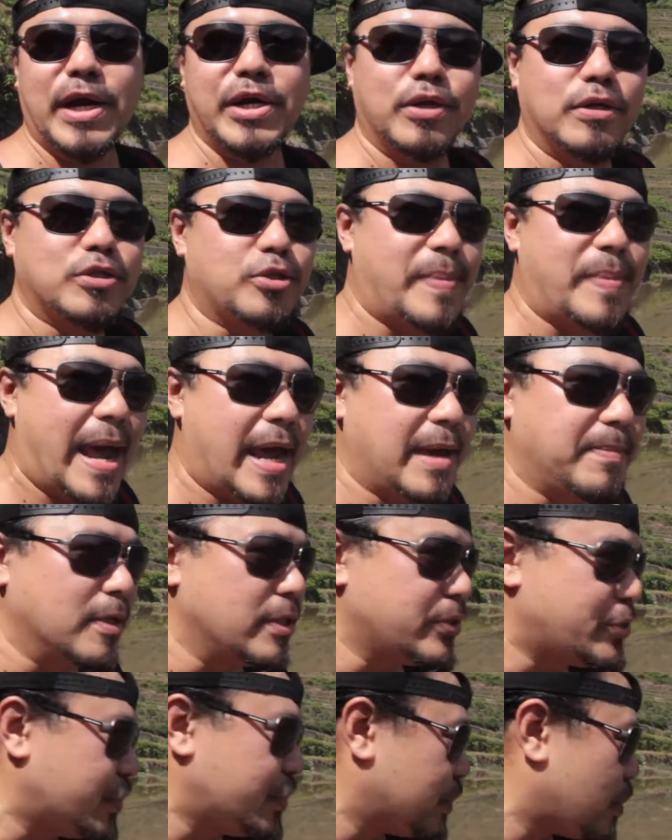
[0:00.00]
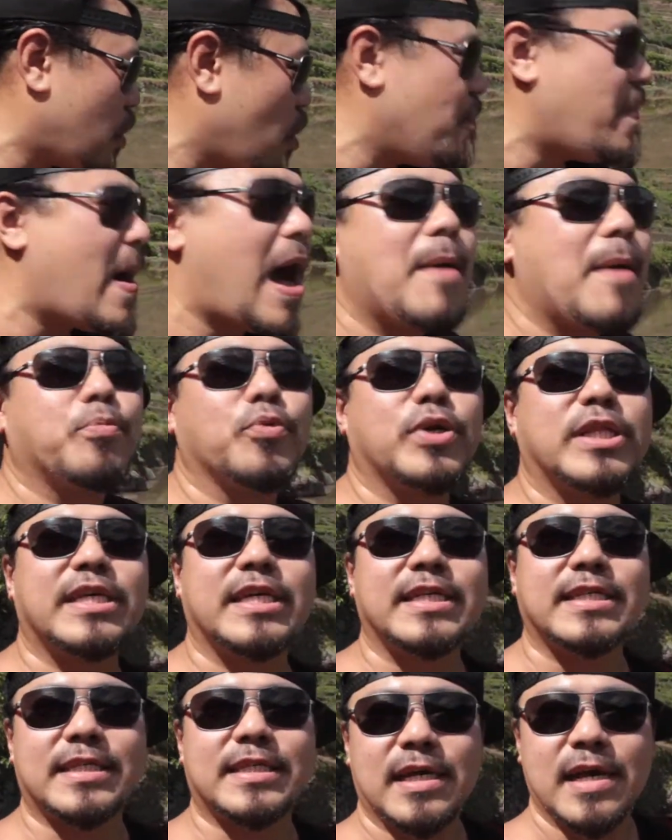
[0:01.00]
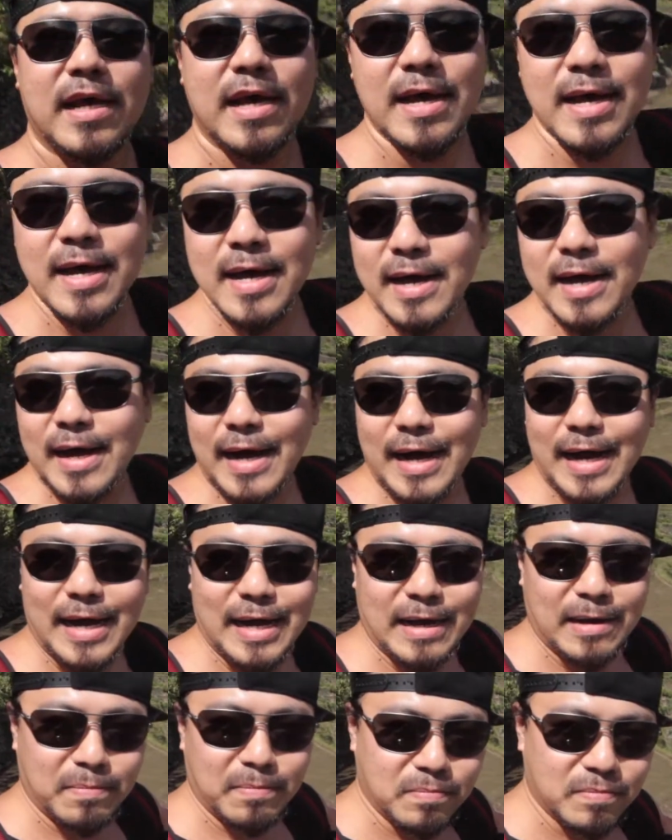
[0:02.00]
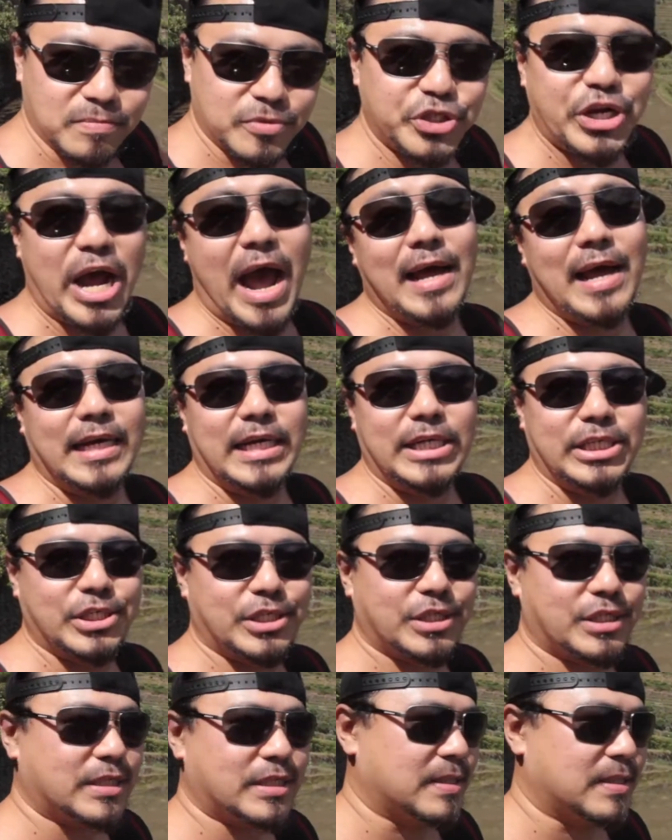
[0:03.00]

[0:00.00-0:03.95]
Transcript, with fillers: You know, to be able to cope up with this um, challenge.